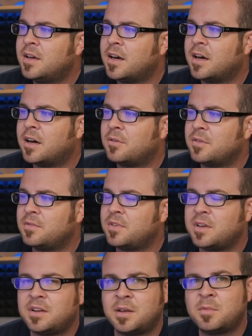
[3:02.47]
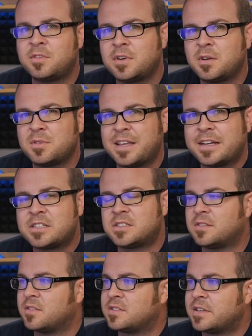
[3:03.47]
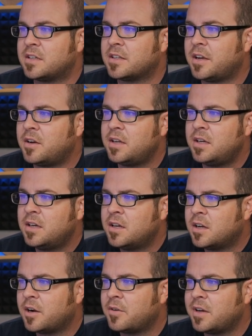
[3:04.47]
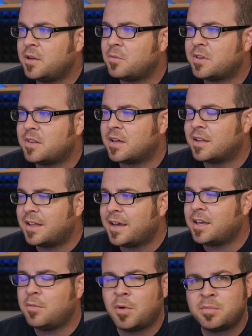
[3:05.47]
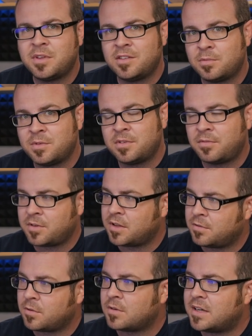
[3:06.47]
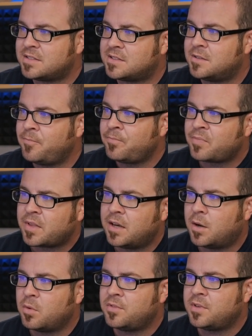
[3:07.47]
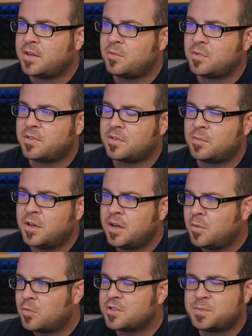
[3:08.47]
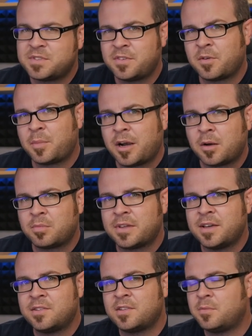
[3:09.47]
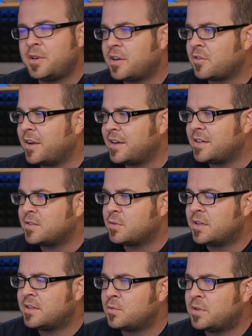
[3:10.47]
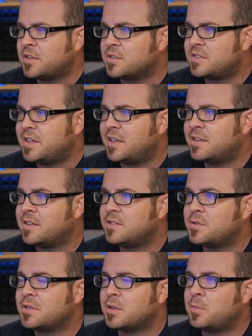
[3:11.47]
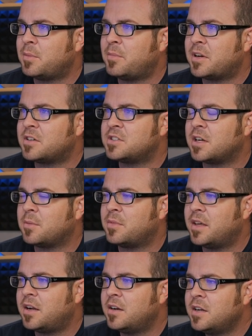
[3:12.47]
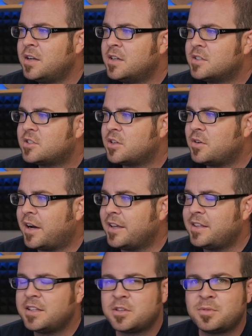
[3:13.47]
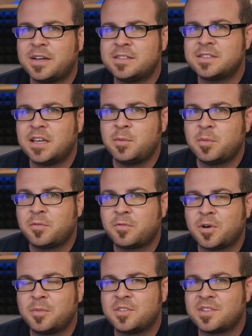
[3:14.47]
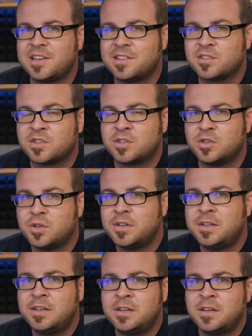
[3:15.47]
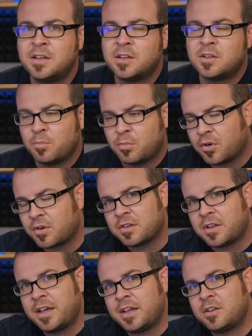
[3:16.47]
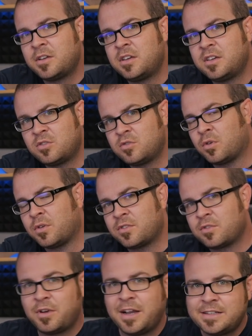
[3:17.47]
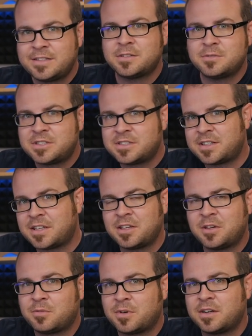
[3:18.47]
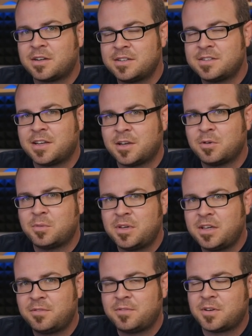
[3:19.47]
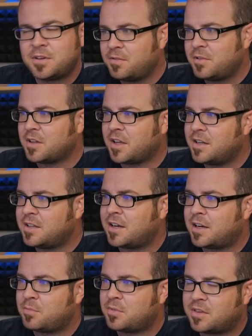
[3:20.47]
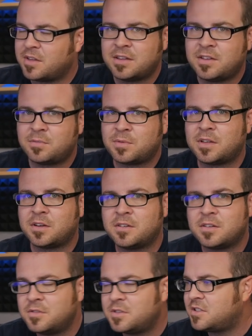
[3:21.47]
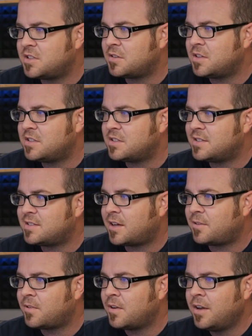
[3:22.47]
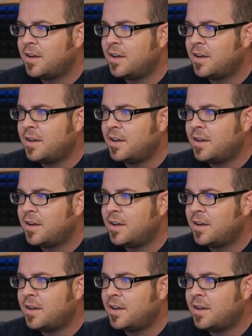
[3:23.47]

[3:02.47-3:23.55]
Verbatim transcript: Uh, we've seen it demonstrated with Ashes of the Singularity already, with the, that game update specifically for Ryzen, uh, we've seen it with some more specific power plans that have been integrated into, into, Windows 10 that do a little bit better job there. So I think the Ryzen gaming performance is good, borderline towards great, which is I think where Intel would be if you're if you're lining that up with, at least with their newest generation of stuff.